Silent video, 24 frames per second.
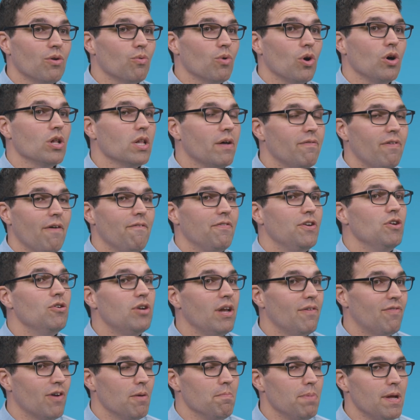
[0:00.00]
the role of a few
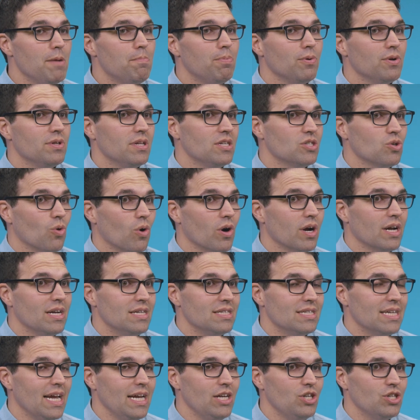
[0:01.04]
different people in this
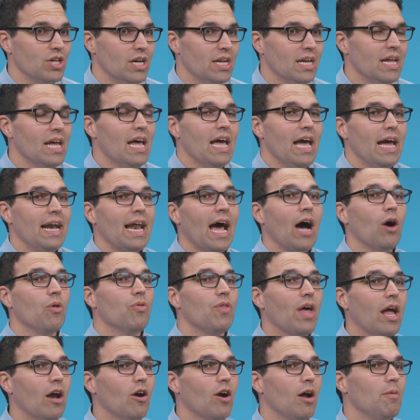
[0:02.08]
organization and how
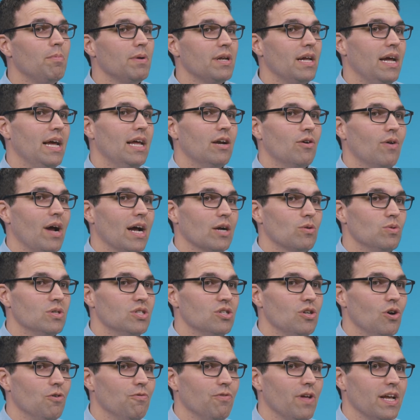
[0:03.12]
they're able to interact with
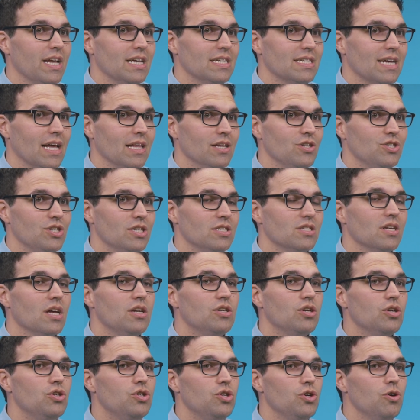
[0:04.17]
Snowflake Intelligence
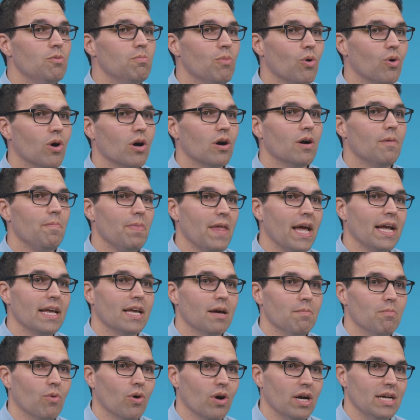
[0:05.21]
to do more and
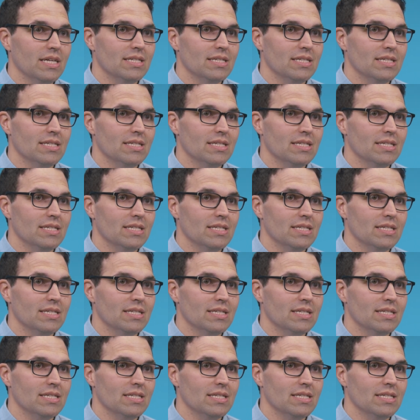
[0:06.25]
get more